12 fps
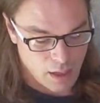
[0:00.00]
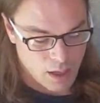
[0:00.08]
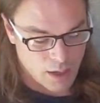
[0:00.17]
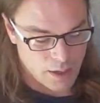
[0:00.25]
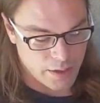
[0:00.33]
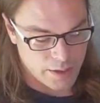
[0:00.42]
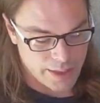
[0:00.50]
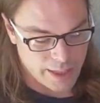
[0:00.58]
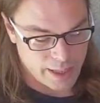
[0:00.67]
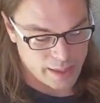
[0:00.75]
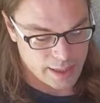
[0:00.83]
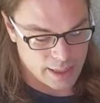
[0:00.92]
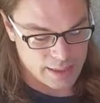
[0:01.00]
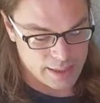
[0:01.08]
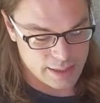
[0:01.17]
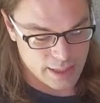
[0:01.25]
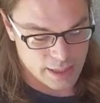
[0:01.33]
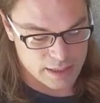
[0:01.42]
On the other hand, I
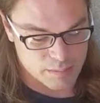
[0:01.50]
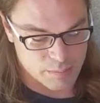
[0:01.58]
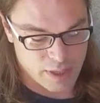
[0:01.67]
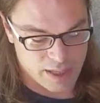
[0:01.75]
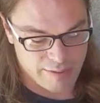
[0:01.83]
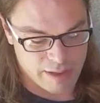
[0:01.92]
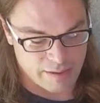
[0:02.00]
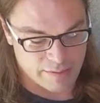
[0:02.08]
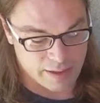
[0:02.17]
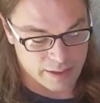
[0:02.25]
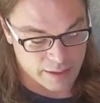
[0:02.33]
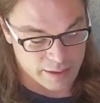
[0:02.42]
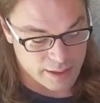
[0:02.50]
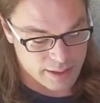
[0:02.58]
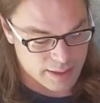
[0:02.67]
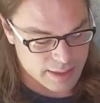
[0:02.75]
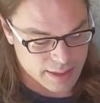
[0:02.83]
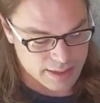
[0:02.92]
did not deprive it of
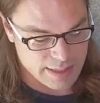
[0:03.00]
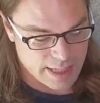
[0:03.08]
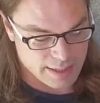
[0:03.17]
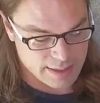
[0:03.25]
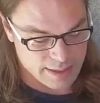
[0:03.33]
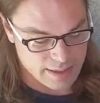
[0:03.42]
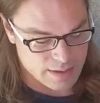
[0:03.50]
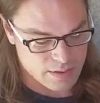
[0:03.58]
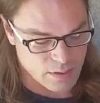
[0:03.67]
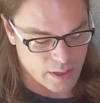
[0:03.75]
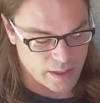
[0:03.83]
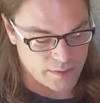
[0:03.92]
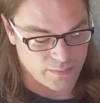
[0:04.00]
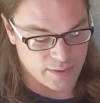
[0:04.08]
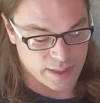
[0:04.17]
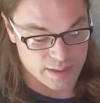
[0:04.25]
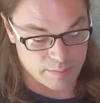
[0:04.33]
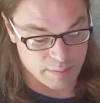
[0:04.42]
clearness, exactness, and
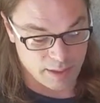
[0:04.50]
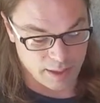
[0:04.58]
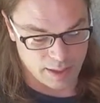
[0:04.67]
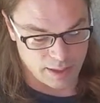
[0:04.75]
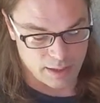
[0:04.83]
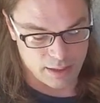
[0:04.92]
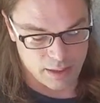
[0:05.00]
flexibility.